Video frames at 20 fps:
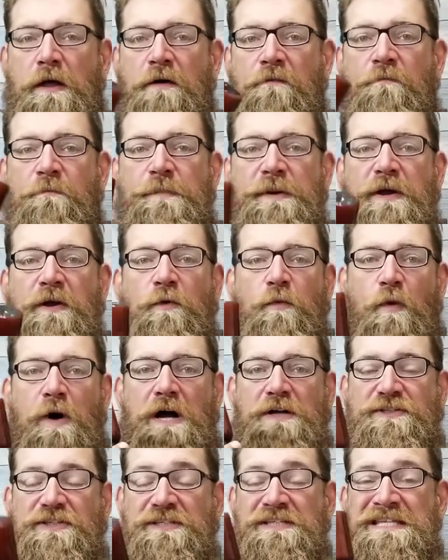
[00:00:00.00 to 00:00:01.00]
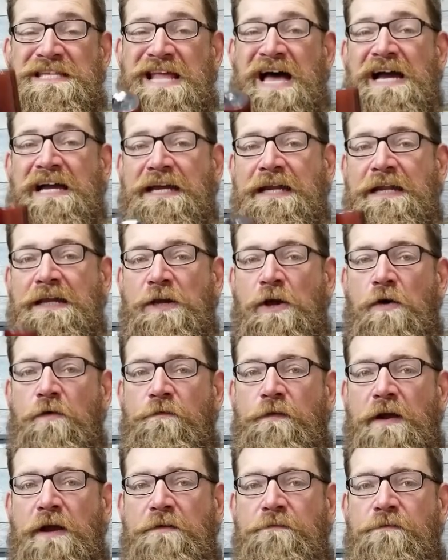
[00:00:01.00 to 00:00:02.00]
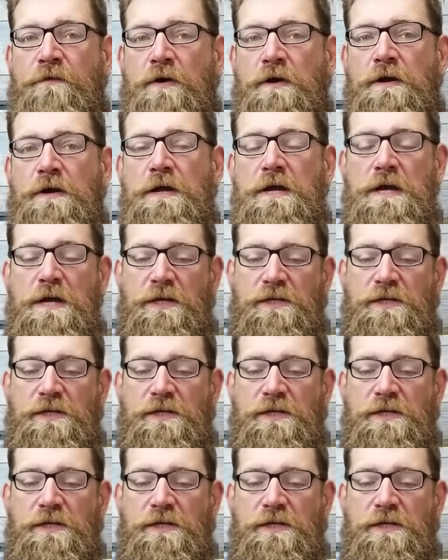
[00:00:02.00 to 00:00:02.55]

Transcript: of beard wash is not going to go very far.